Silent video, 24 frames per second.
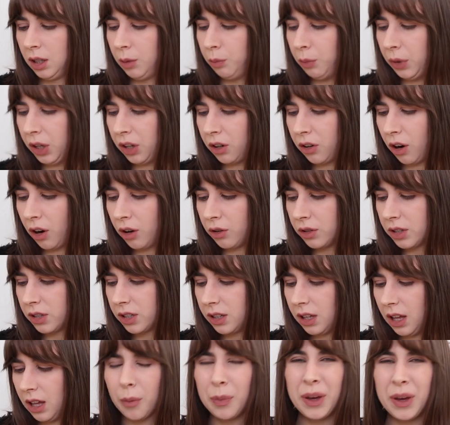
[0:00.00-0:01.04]
Bit
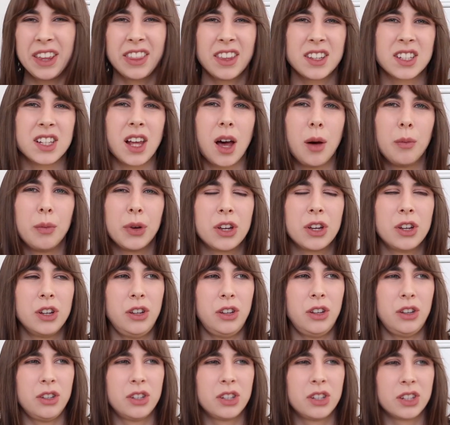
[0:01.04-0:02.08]
gross. I picked this up
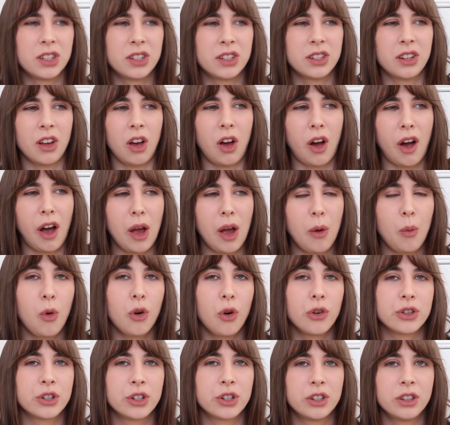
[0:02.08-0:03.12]
because I
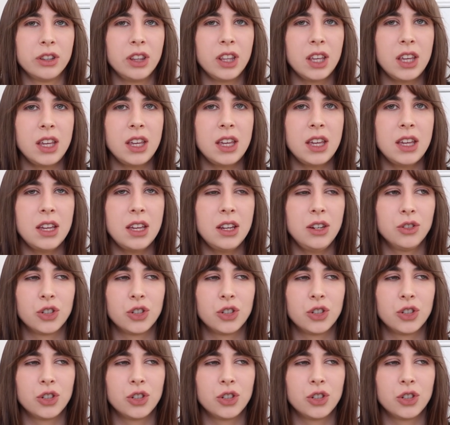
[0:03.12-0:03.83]
watched the